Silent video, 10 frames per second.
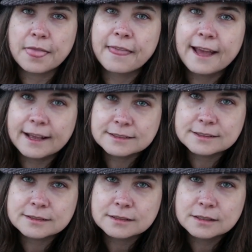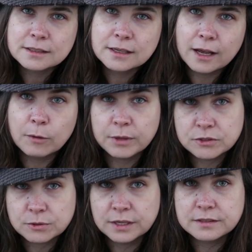And that's how
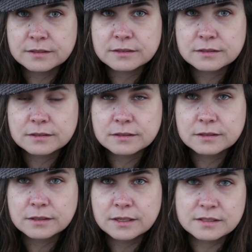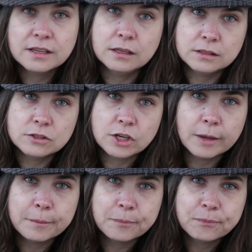men's rights is a hidden
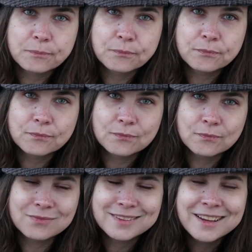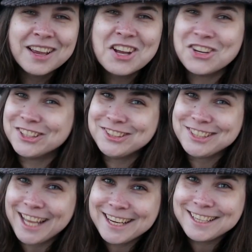gem. Not
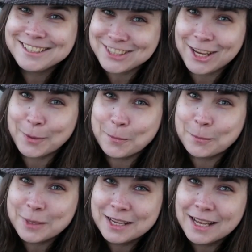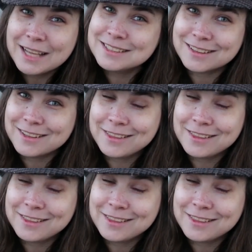just any gem, the